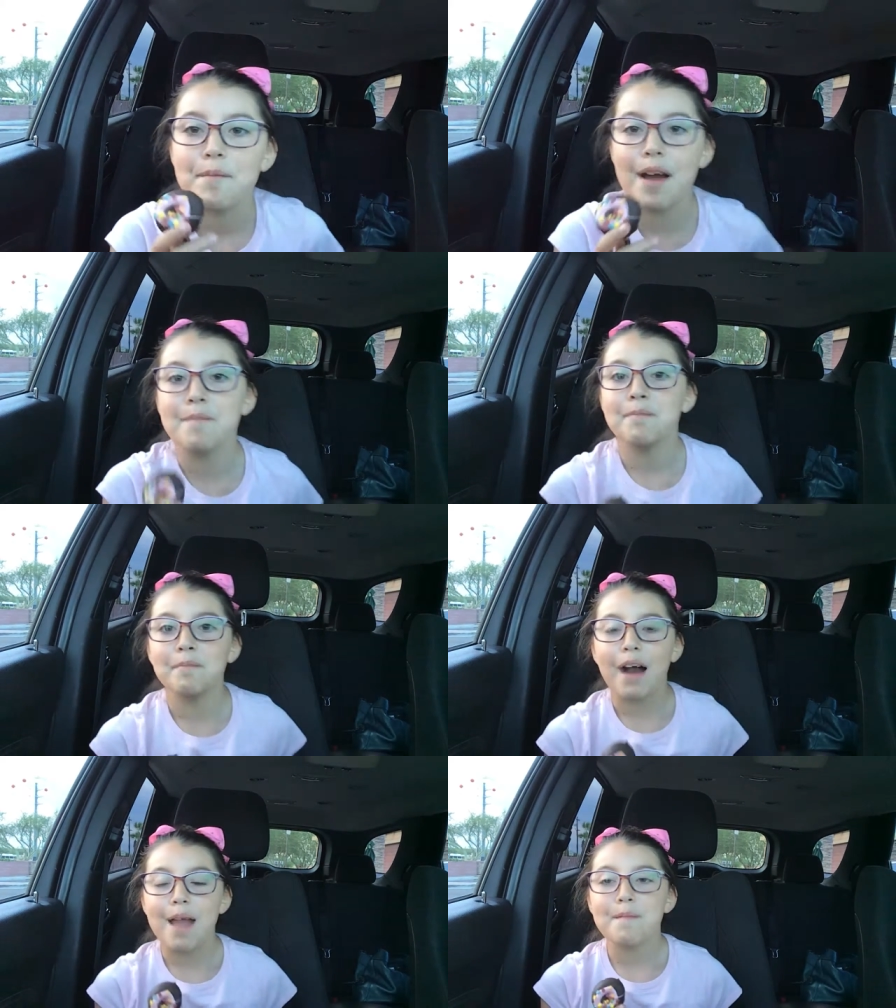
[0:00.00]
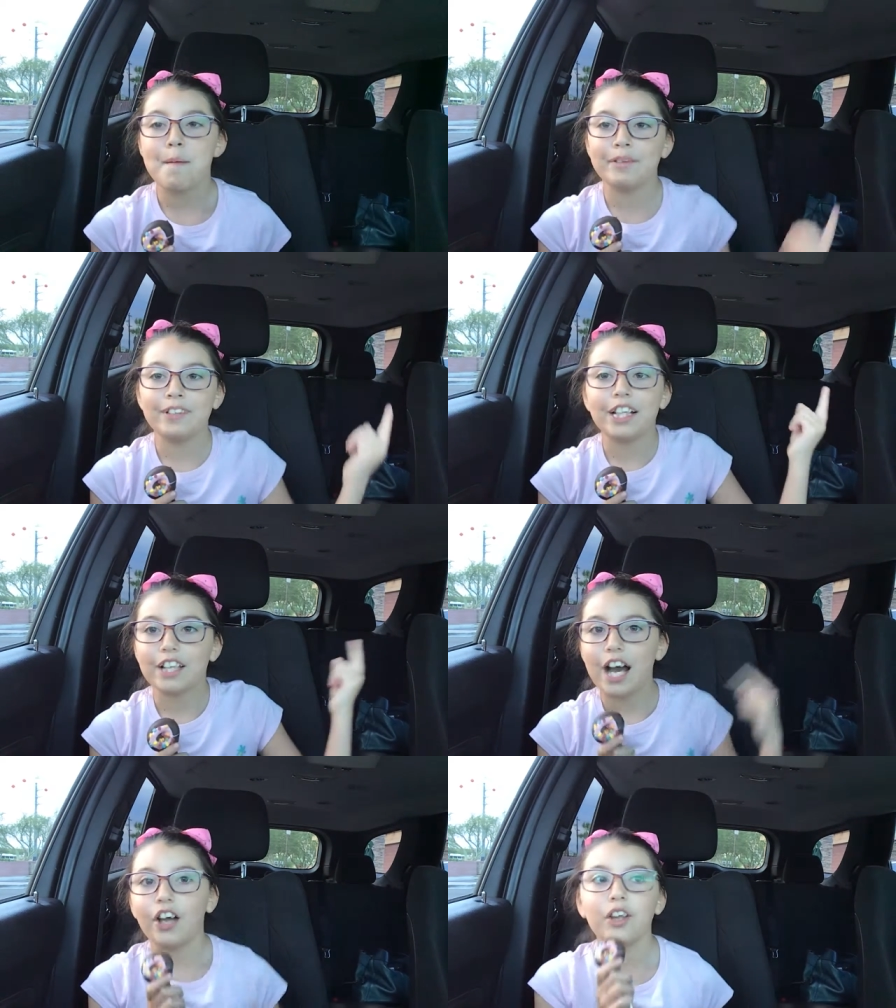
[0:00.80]
My my mom is right
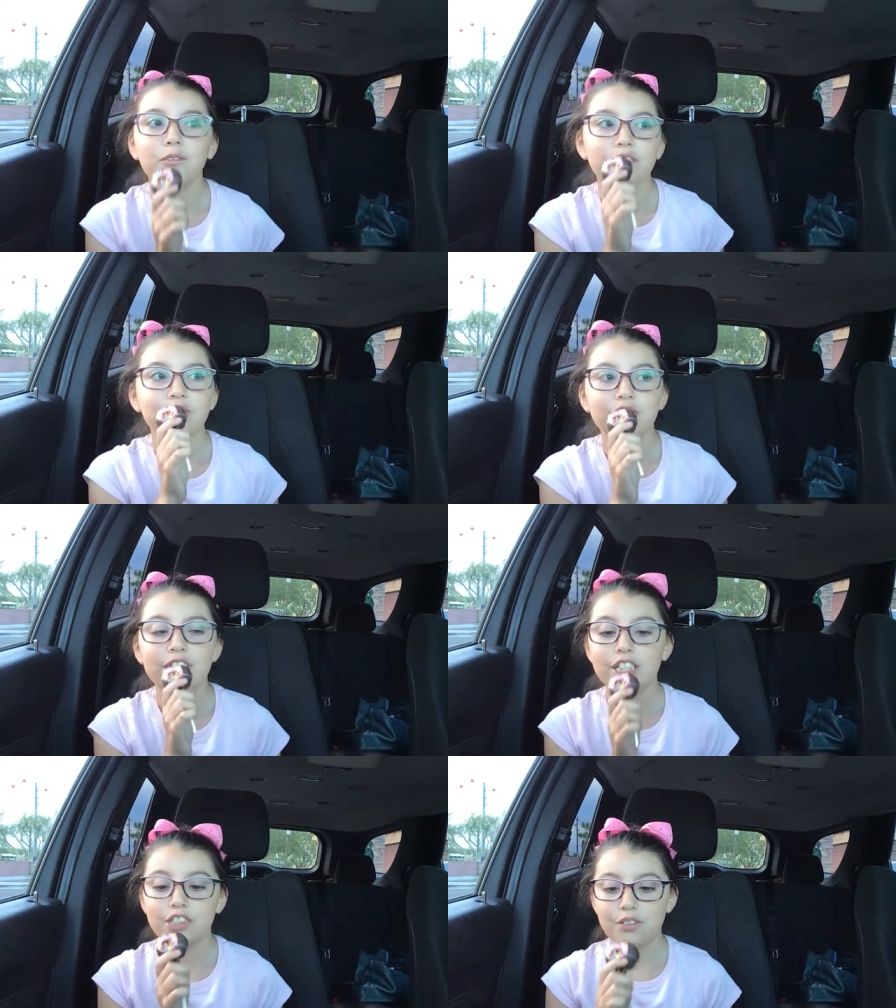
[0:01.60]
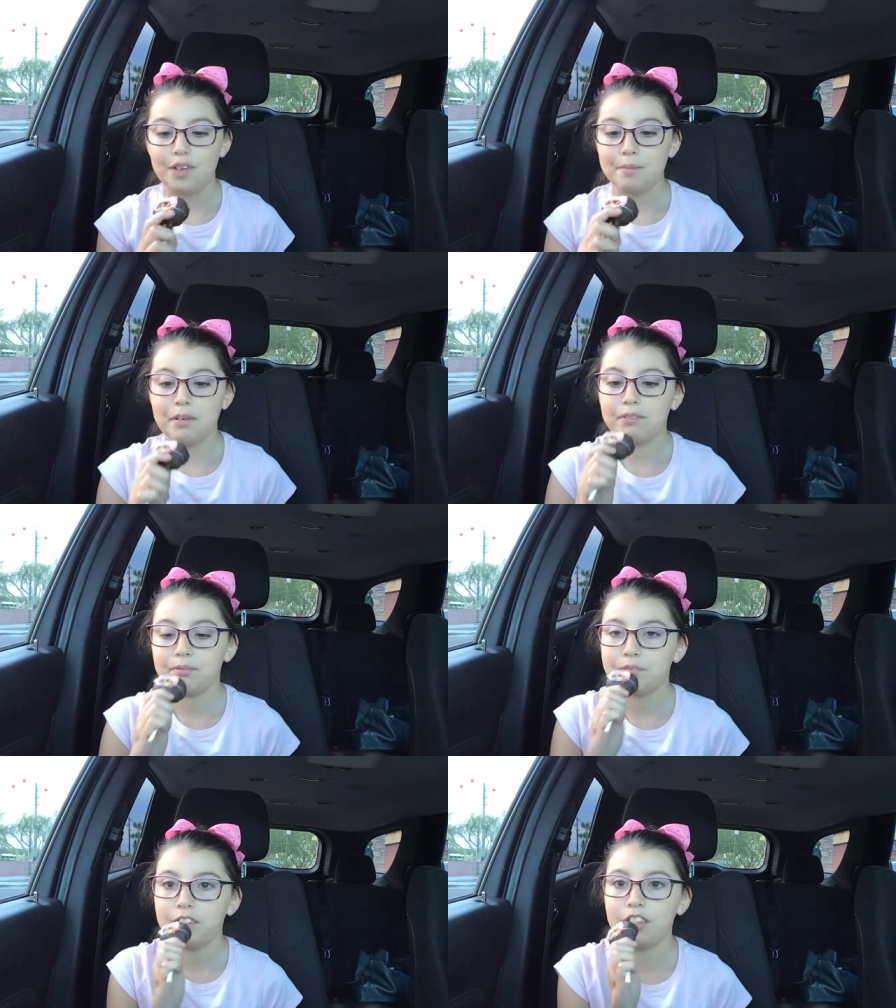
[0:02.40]
there. I don't know what she's doing, but
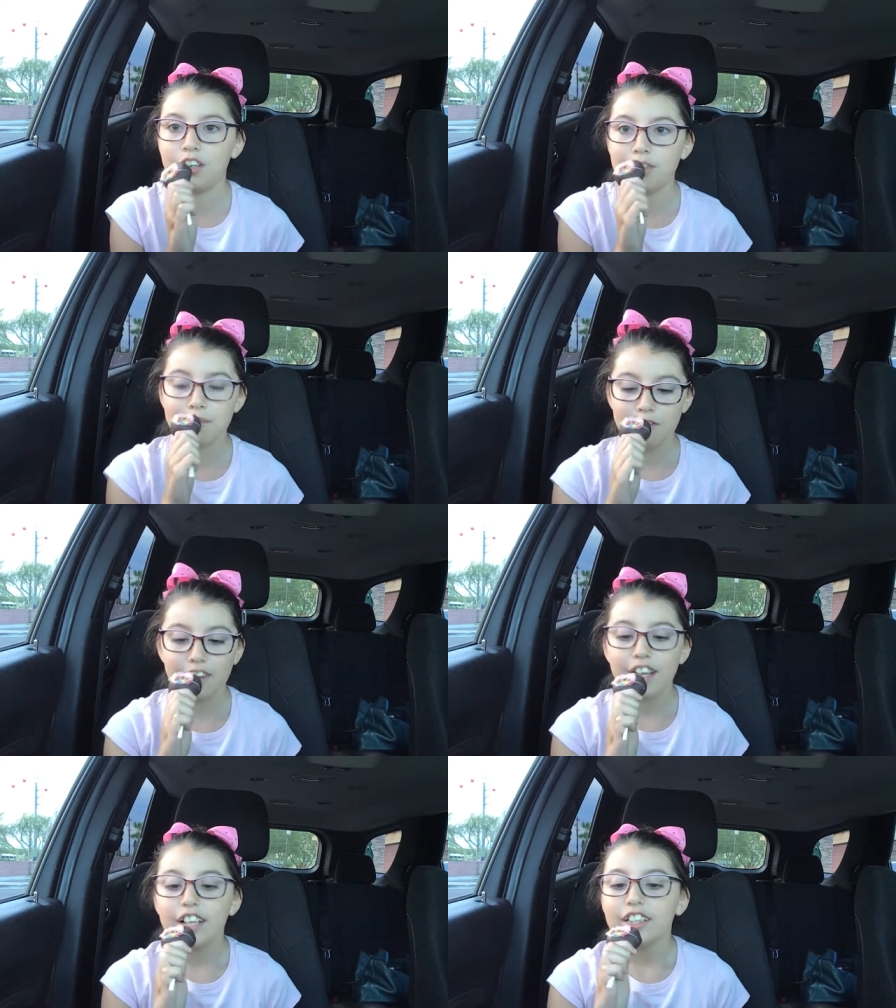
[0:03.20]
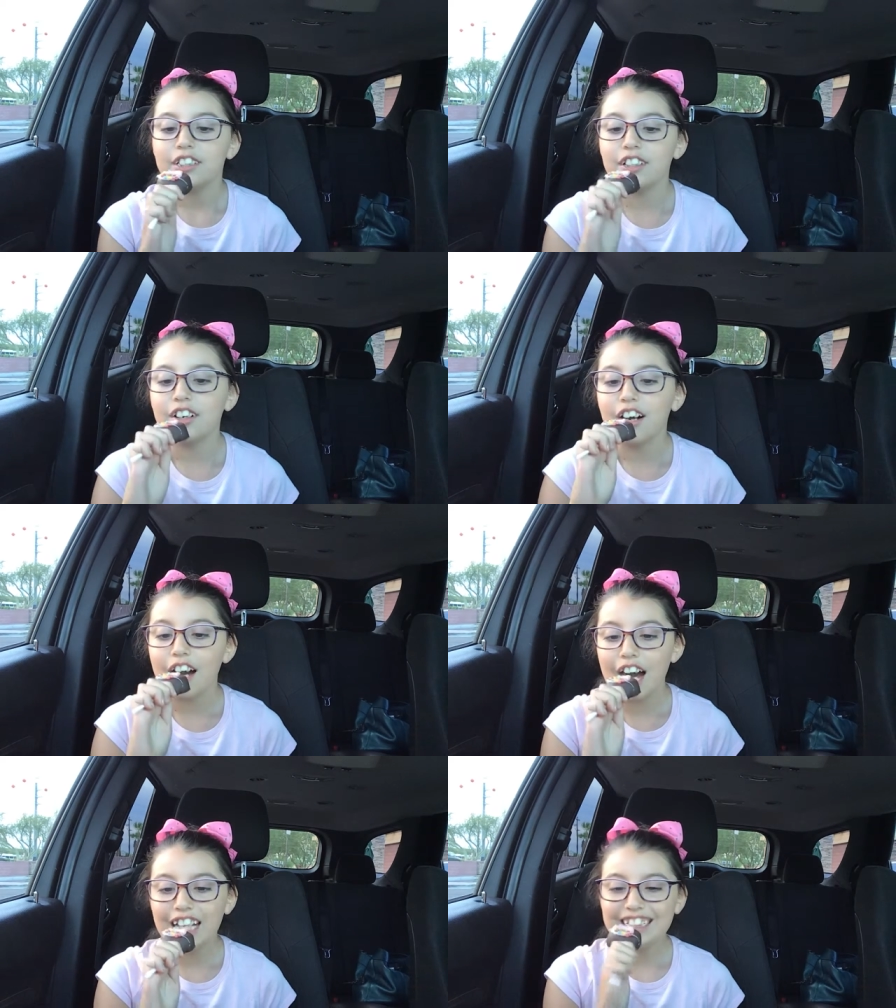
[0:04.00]
she's on her phone. So
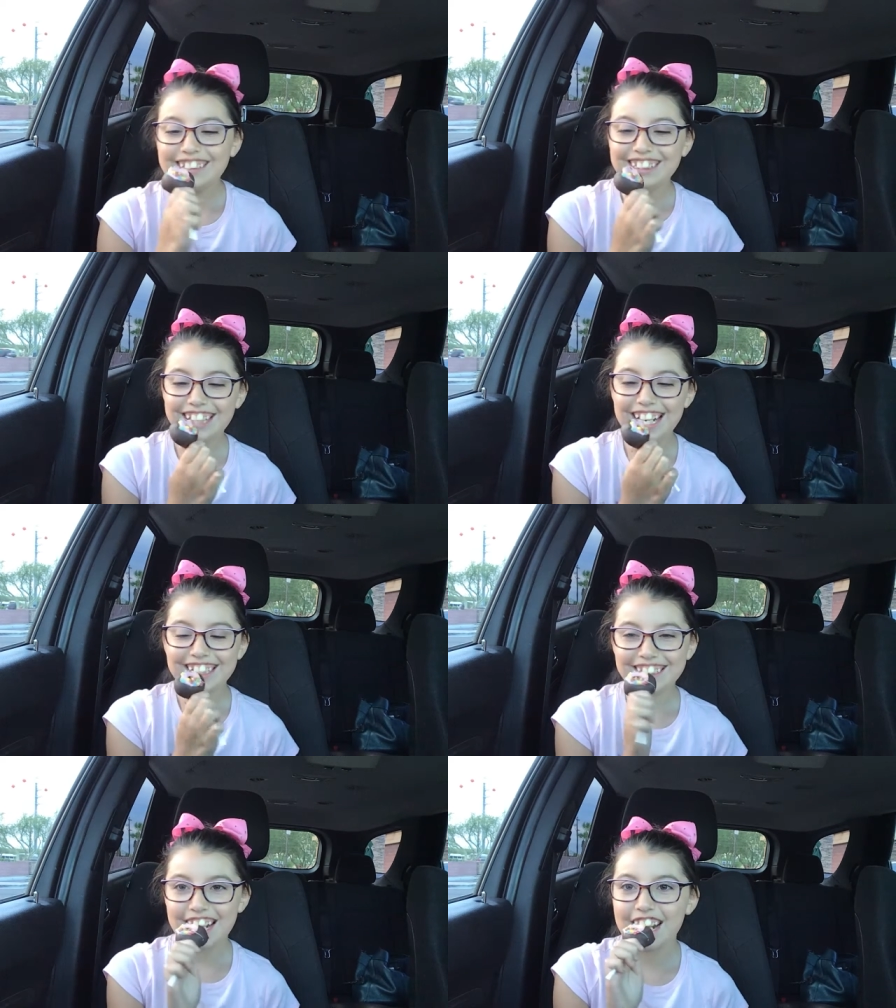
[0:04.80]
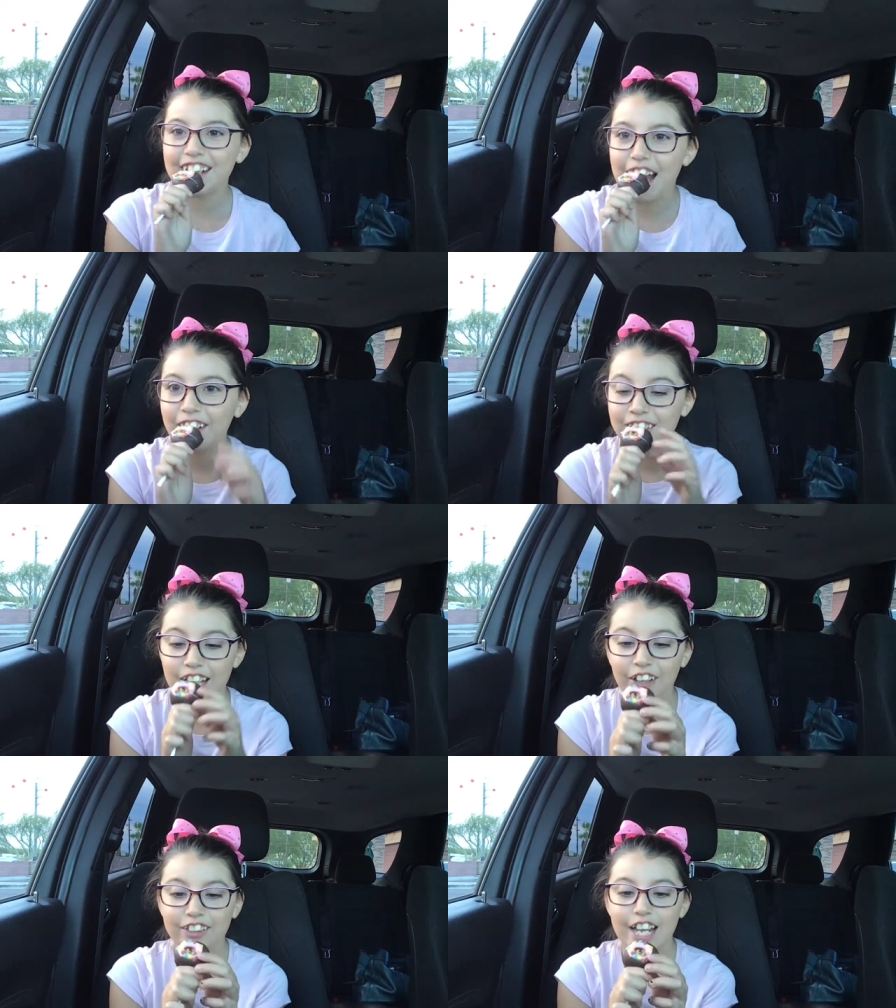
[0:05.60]
should I try? Okay, I'm,
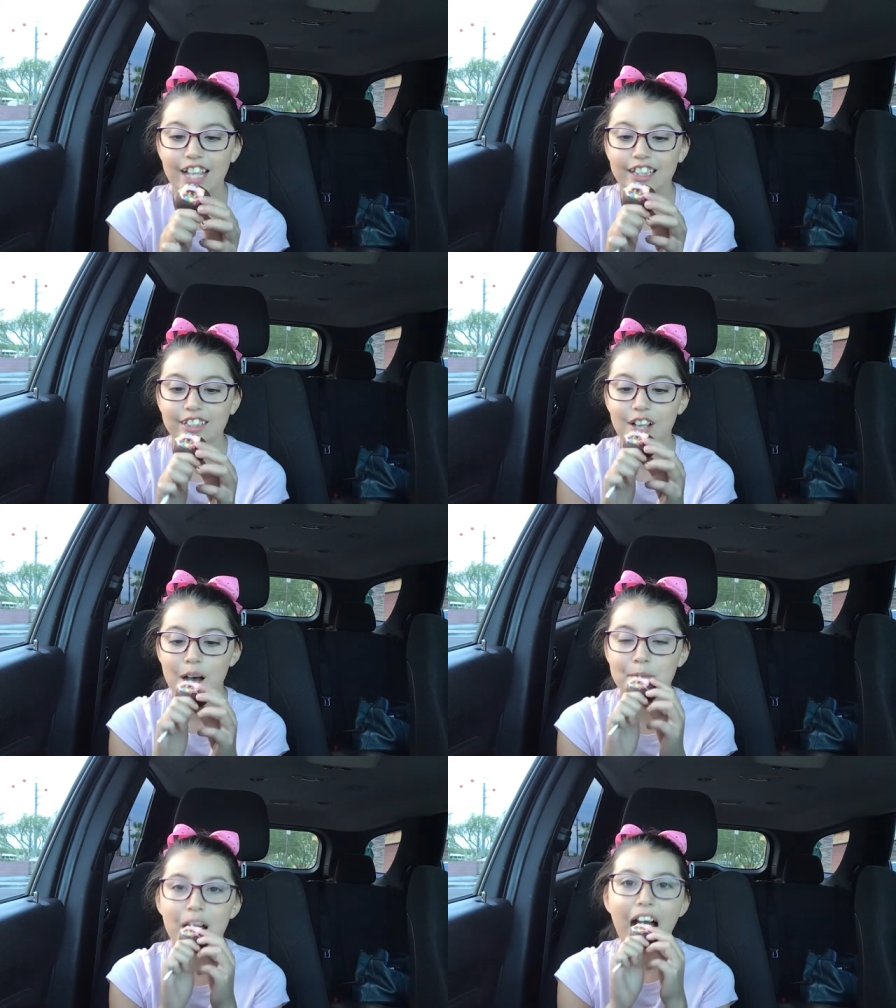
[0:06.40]
I'm gonna try at the top.